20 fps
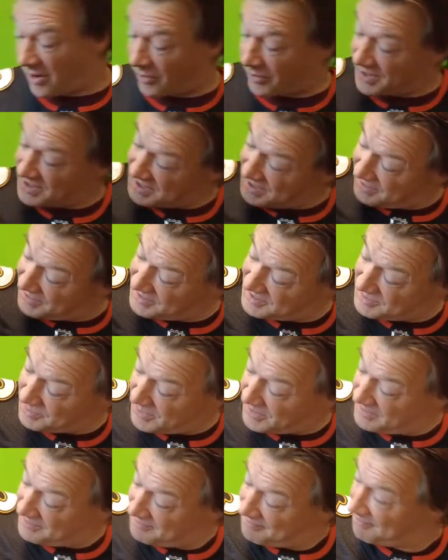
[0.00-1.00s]
Or is it
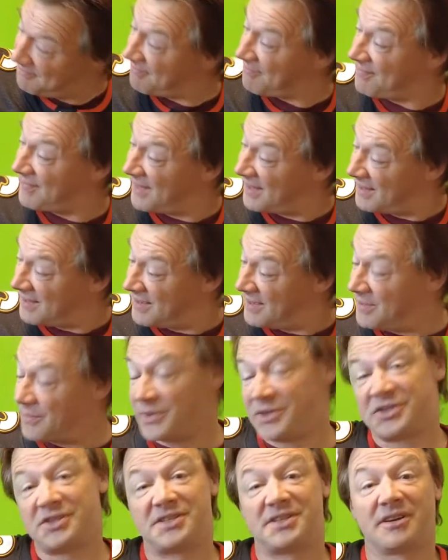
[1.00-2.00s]
this one,
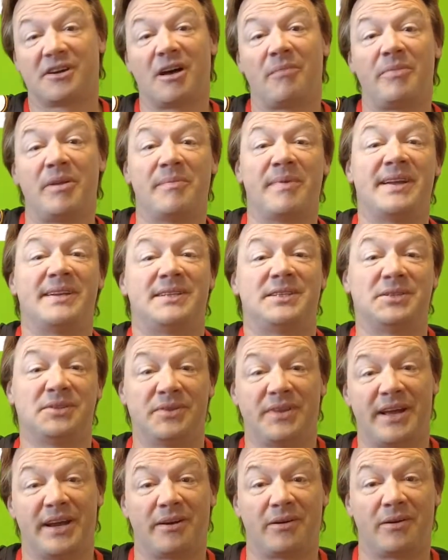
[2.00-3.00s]
which is the complement
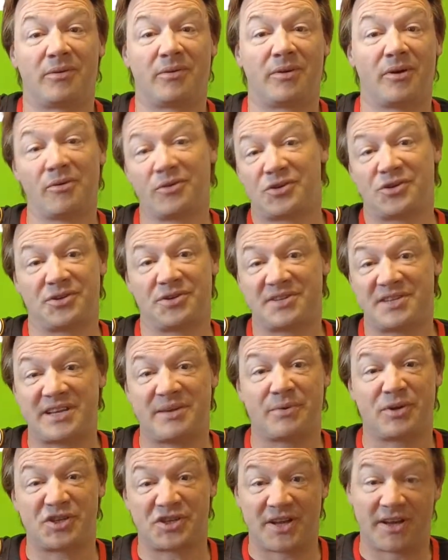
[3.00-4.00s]
to their road
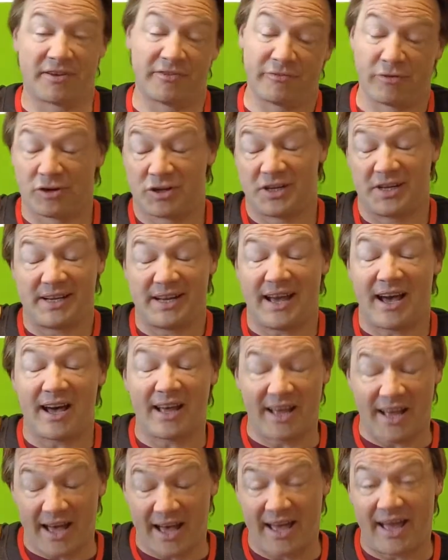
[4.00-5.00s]
jersey, which
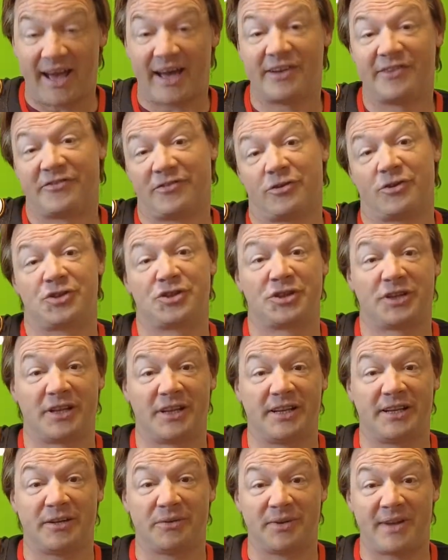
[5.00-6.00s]
I
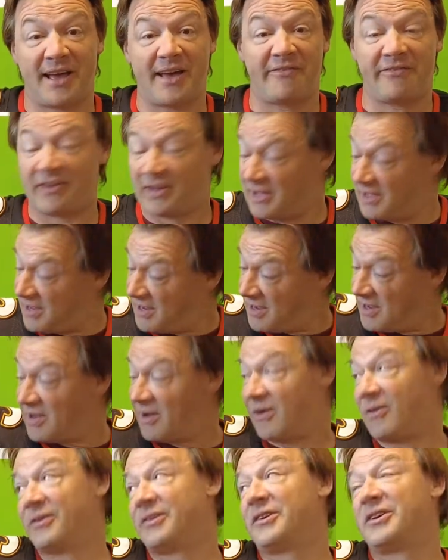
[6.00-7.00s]
unfortunately don't have?
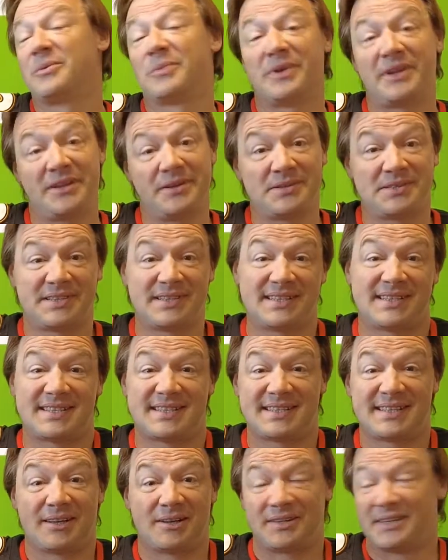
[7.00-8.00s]
Or do you want to use this
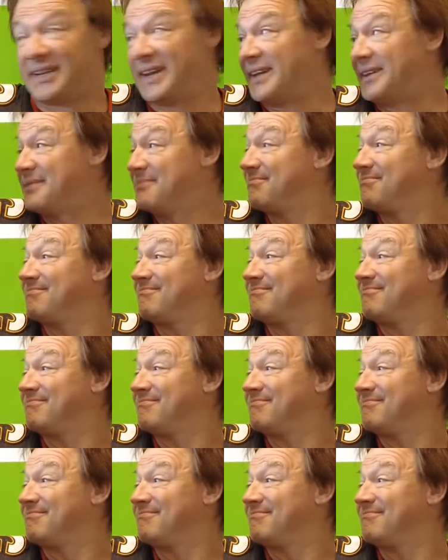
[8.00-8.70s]
as an alternate?